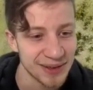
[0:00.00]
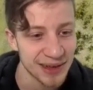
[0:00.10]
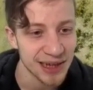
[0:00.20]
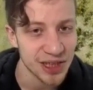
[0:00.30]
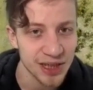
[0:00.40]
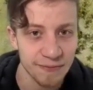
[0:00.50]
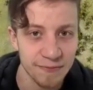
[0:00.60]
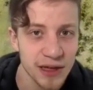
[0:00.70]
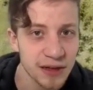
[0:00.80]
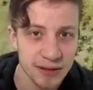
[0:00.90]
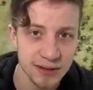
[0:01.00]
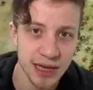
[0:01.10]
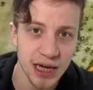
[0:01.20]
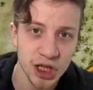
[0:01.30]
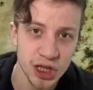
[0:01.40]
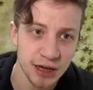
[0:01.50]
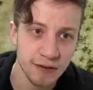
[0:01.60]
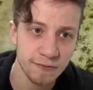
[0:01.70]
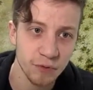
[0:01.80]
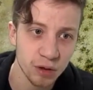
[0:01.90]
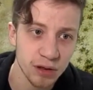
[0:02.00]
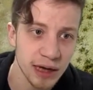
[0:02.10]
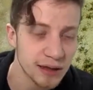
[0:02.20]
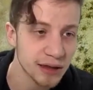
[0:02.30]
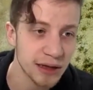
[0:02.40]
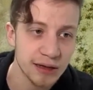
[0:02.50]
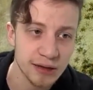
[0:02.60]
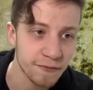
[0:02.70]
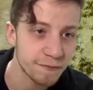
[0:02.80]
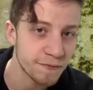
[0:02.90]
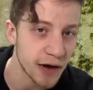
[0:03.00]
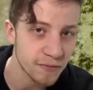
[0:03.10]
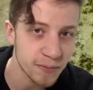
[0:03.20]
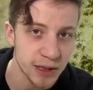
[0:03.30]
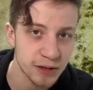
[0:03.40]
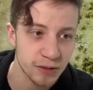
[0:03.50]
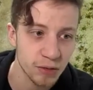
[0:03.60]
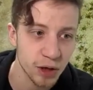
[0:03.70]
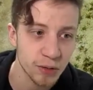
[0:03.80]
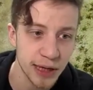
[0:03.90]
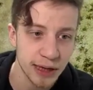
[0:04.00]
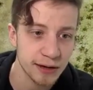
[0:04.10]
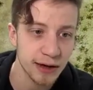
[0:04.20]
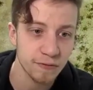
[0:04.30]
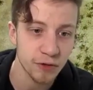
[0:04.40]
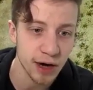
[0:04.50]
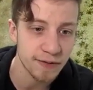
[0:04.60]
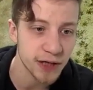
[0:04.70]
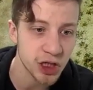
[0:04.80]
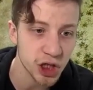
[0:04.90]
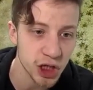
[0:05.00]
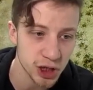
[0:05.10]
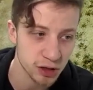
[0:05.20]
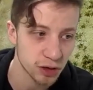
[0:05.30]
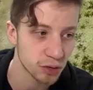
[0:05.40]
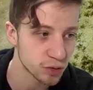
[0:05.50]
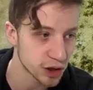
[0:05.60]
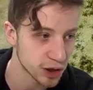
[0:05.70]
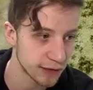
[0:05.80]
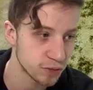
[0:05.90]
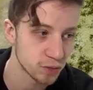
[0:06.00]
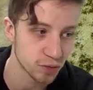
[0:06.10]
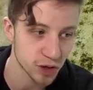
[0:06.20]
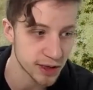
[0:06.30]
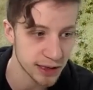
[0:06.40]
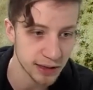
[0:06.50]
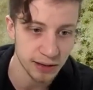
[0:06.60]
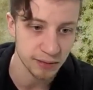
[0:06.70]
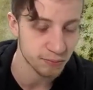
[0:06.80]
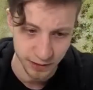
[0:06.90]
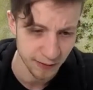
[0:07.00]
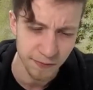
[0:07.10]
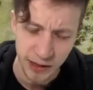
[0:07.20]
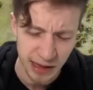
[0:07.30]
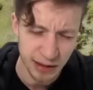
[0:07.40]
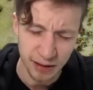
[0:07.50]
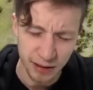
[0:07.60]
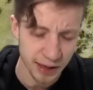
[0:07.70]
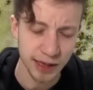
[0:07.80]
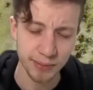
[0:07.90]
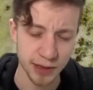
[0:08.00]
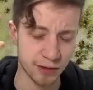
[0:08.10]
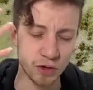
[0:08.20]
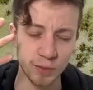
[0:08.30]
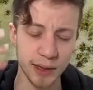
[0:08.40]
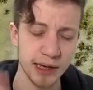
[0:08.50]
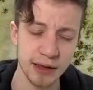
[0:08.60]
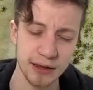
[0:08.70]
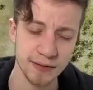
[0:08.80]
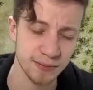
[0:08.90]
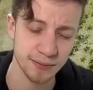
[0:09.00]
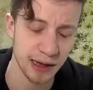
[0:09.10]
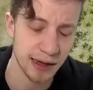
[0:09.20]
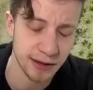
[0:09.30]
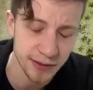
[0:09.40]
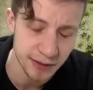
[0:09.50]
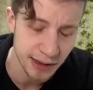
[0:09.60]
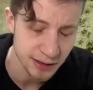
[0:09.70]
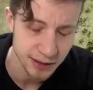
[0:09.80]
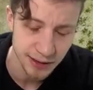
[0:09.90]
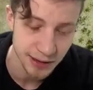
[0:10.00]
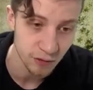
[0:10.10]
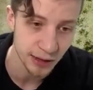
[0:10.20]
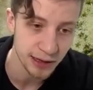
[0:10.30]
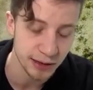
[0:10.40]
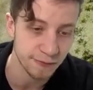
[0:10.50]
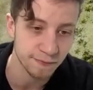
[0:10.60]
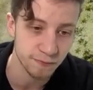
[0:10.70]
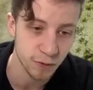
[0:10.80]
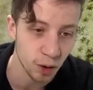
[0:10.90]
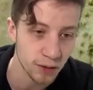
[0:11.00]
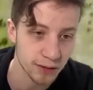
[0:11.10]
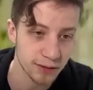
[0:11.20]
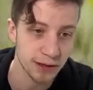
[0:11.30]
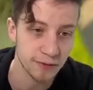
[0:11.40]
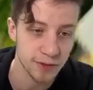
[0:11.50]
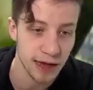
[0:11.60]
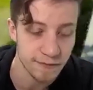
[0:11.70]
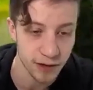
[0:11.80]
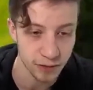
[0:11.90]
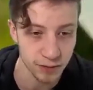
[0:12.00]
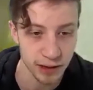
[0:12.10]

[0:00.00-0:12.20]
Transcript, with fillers: launch some weird session in Fortnite. It takes like five minutes to load, and then for every change in code, you just have to reset it and something incredibly stupid. I can't even can't even understand why they thought that was ever a good